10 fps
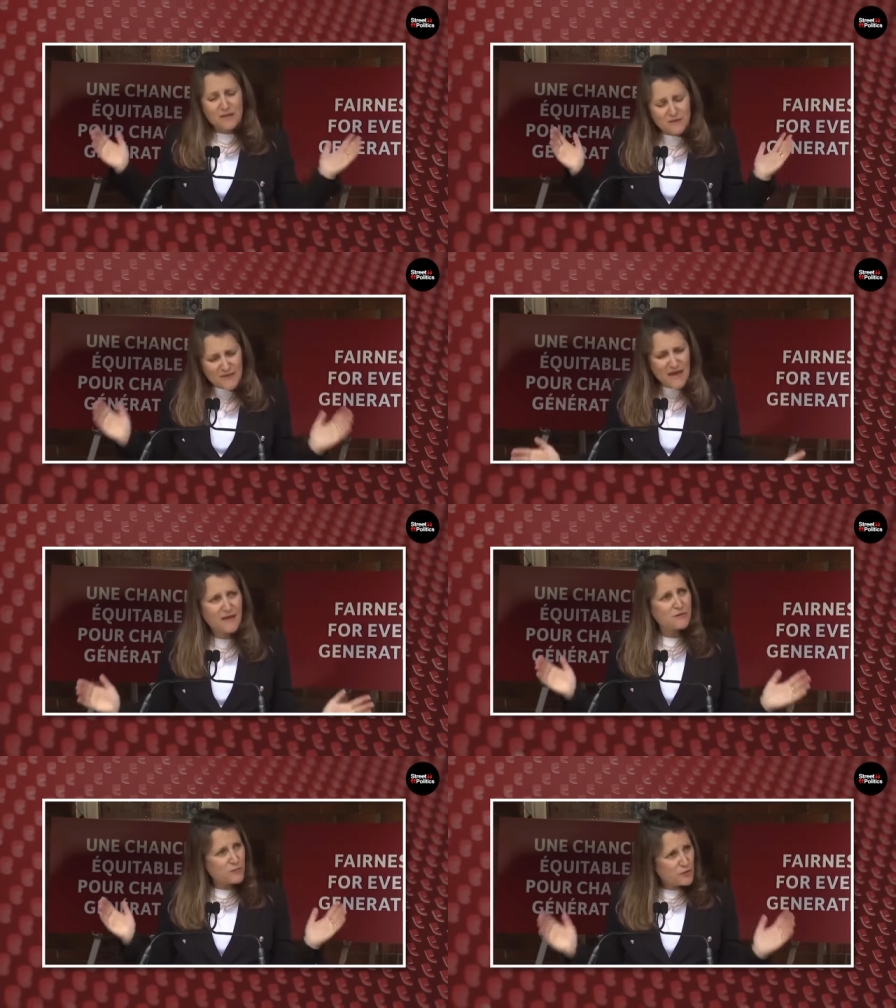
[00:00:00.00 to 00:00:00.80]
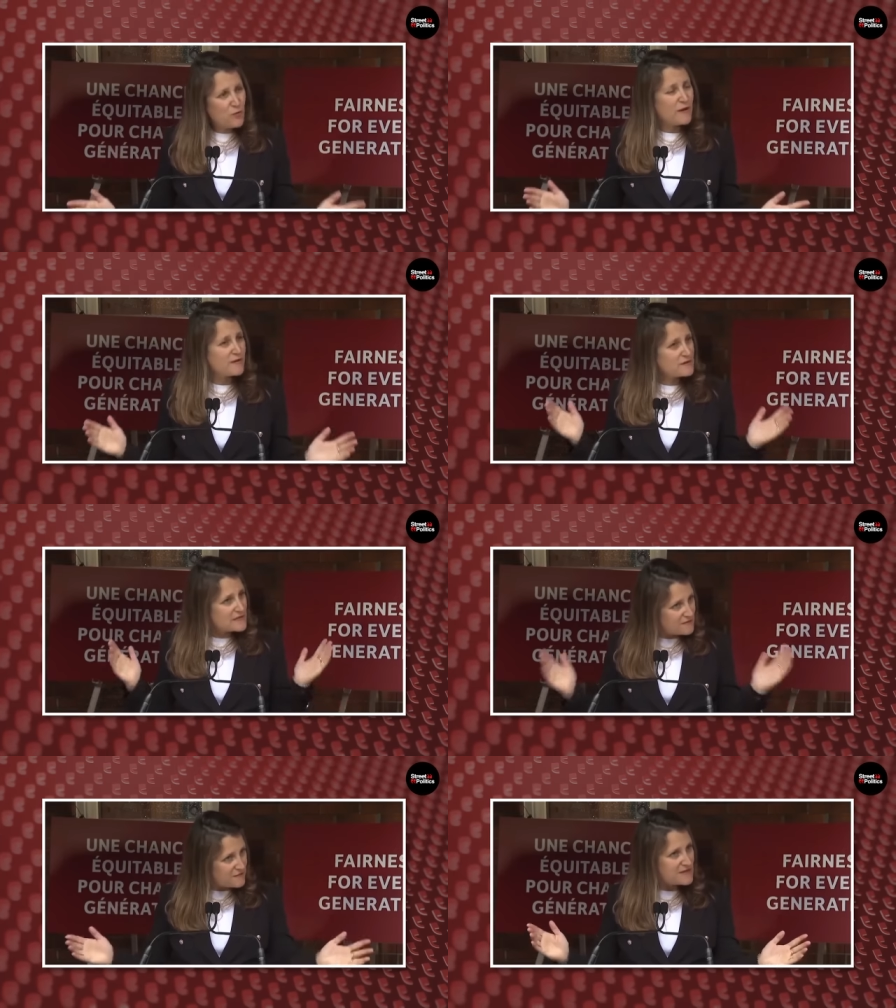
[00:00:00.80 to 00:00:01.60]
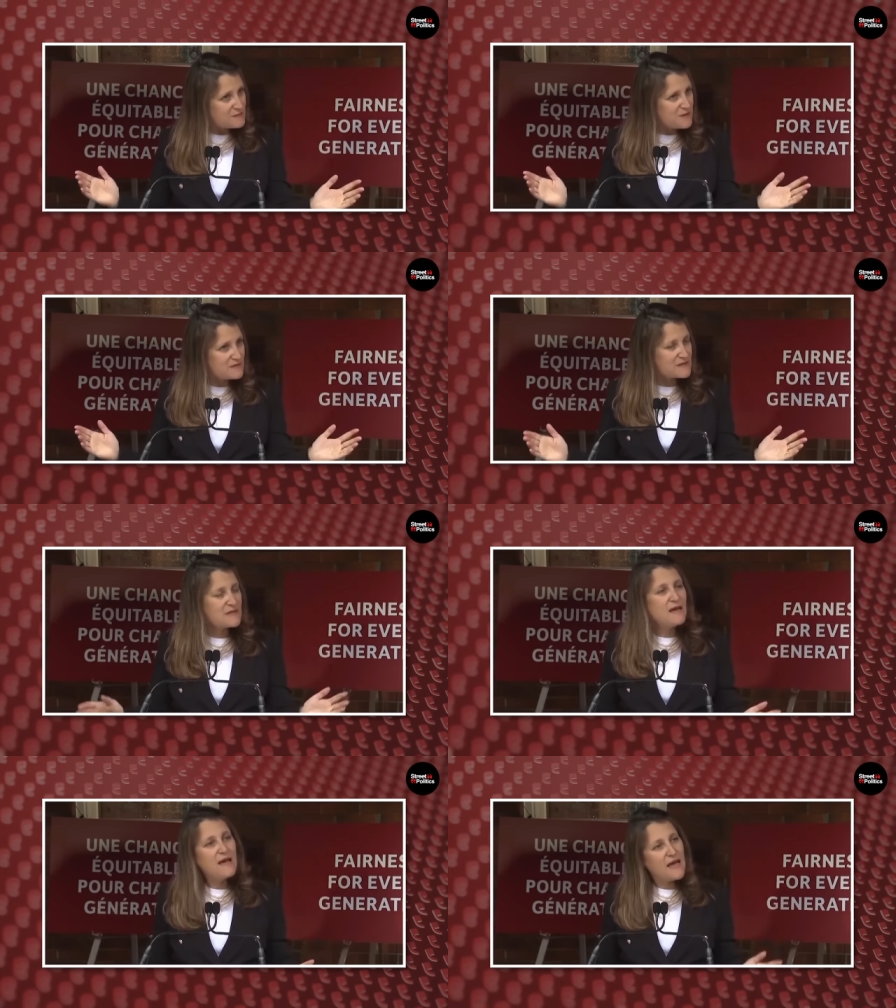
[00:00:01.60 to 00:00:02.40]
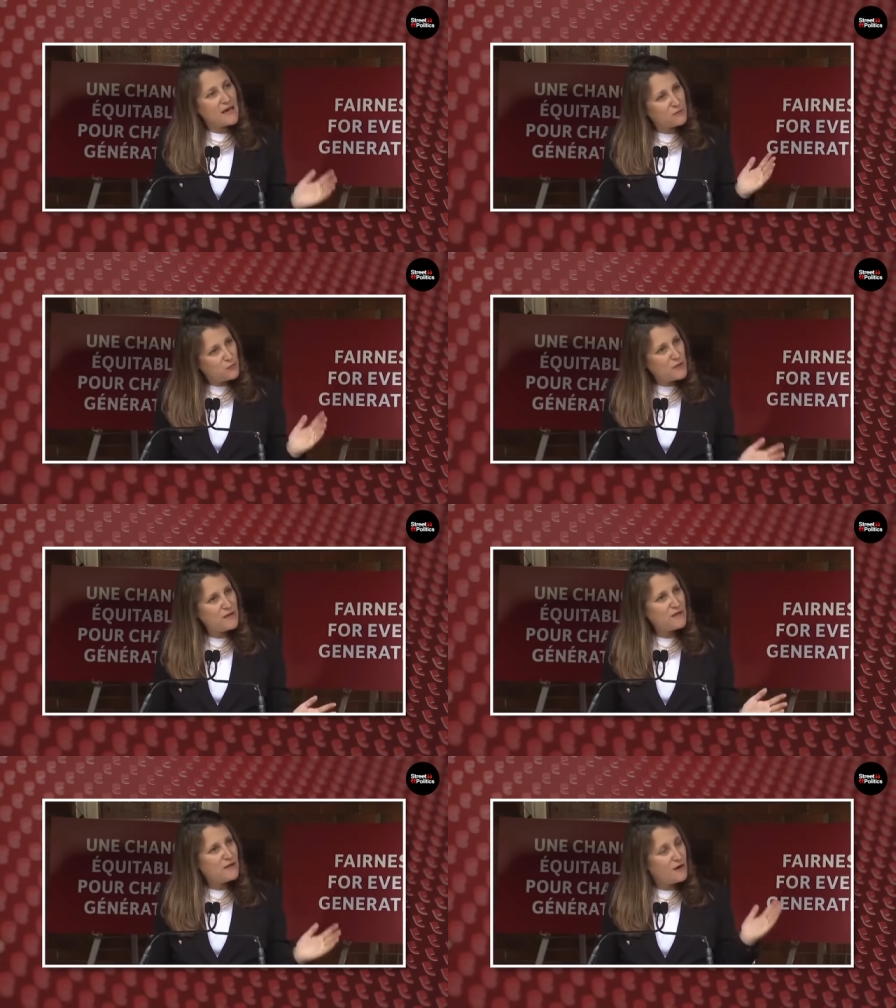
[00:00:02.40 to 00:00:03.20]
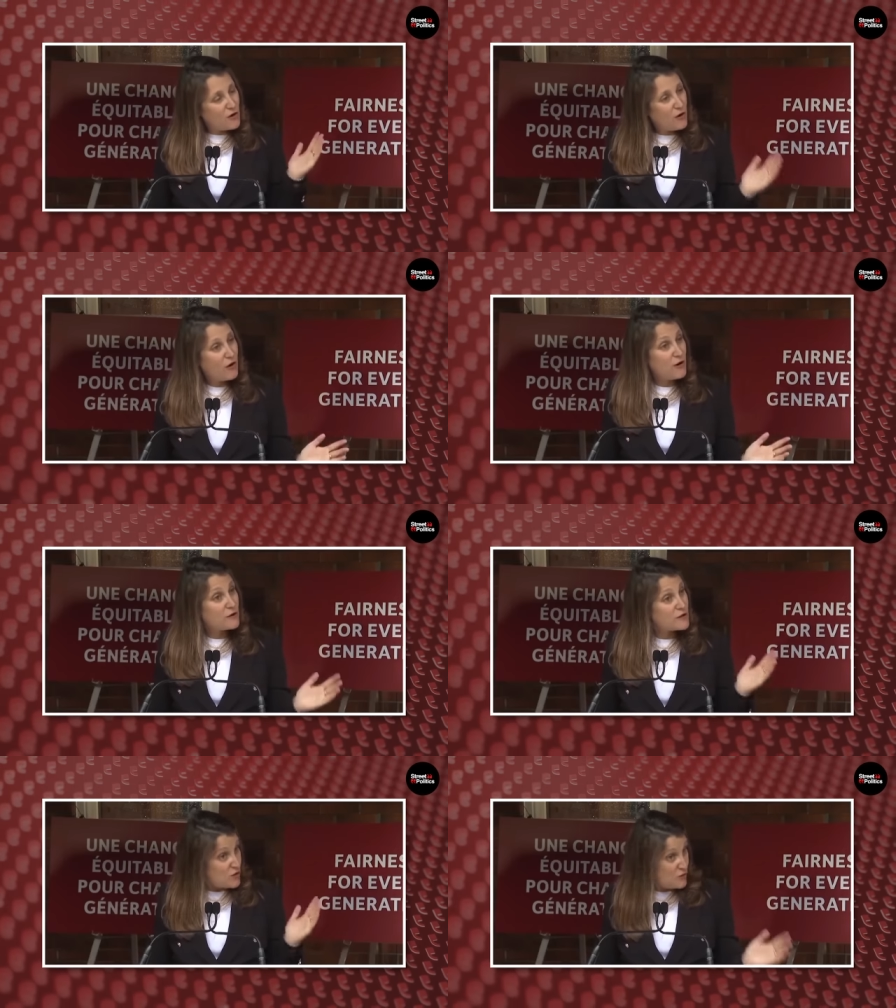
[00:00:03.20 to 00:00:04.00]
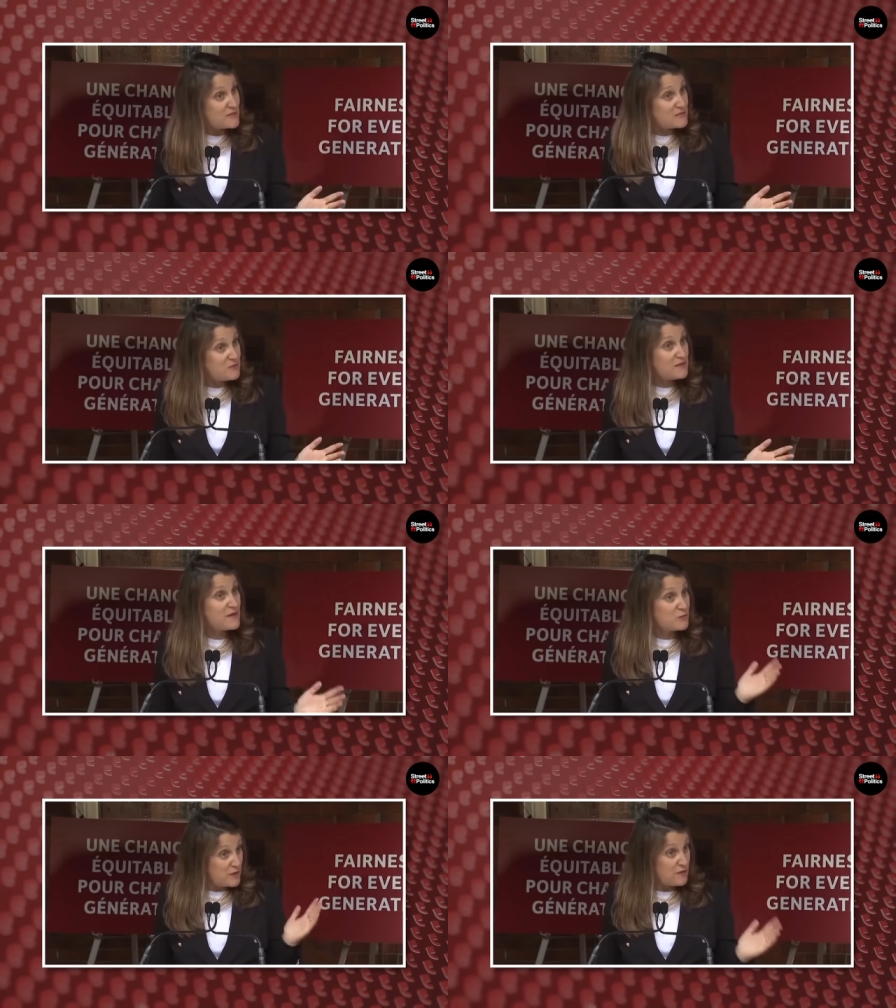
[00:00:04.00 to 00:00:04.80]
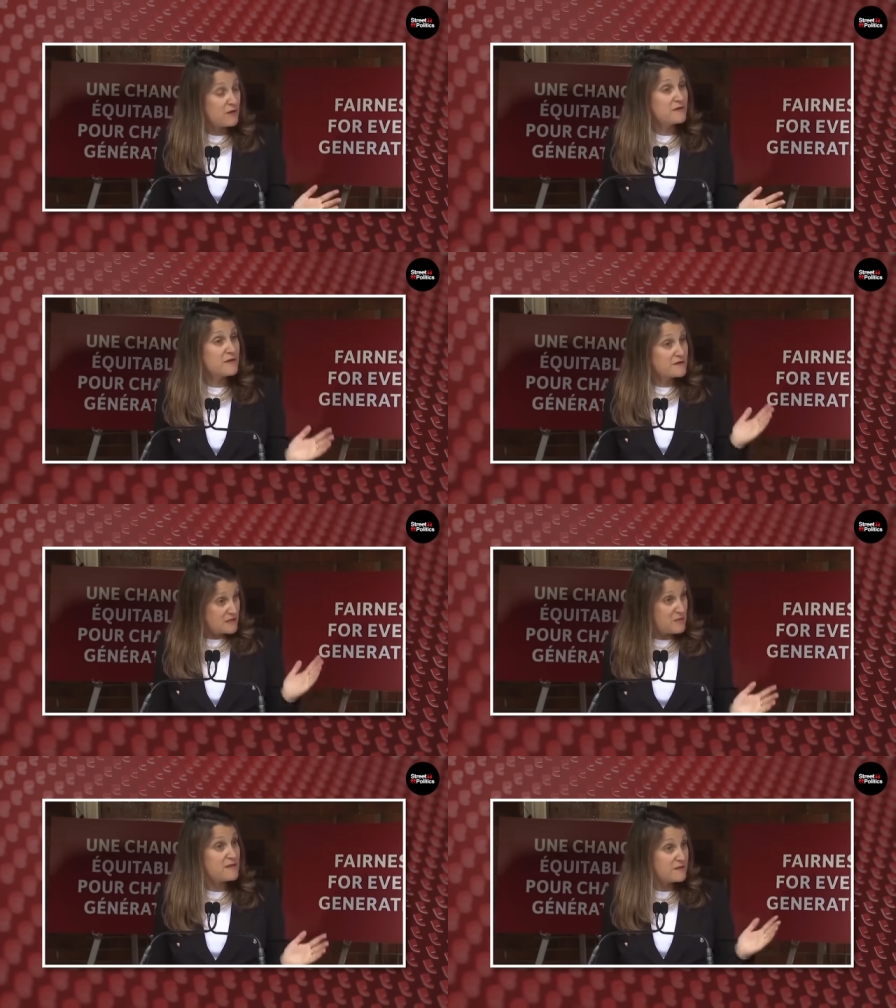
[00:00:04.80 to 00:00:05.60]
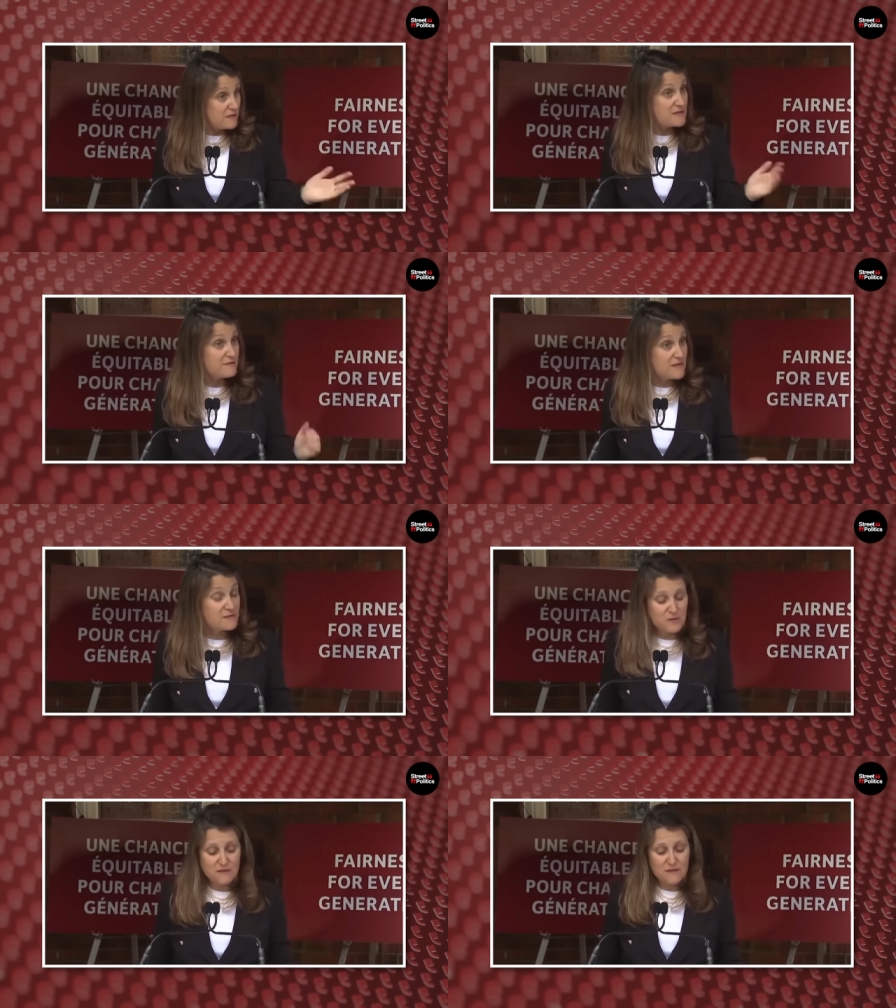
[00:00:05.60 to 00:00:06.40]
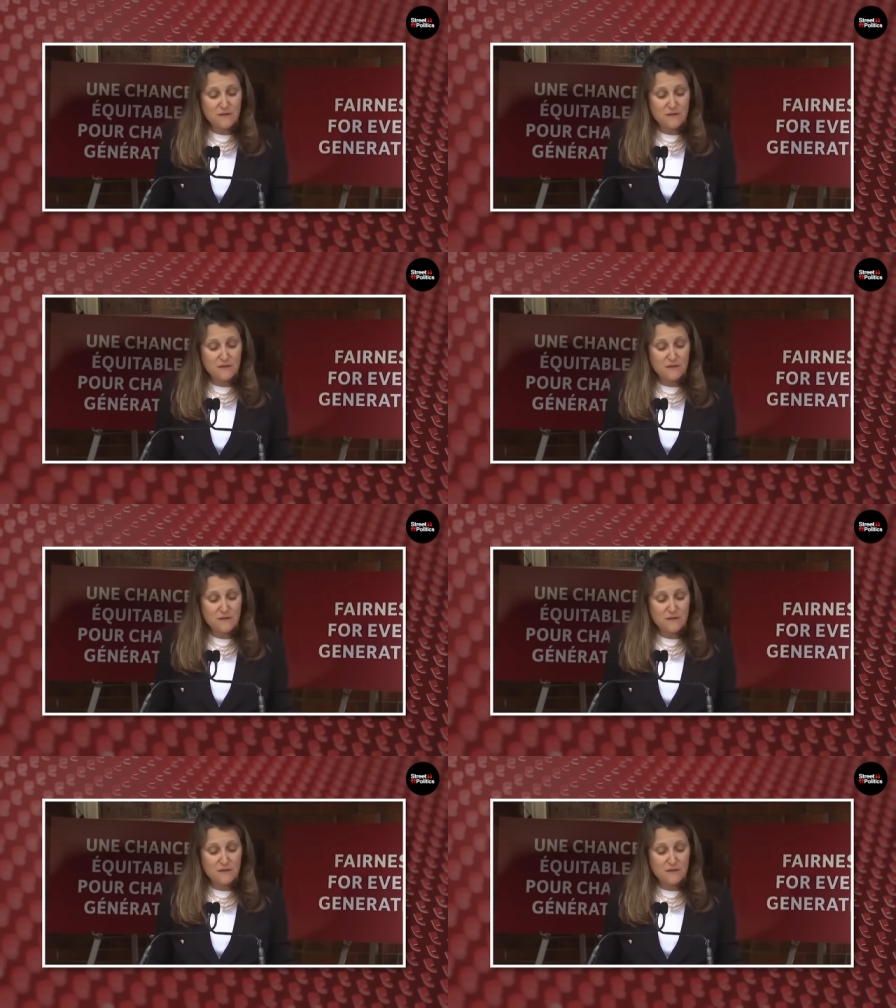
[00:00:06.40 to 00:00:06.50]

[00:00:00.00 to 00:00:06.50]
That requires investments, and we are going to be there. We are there to make those investments.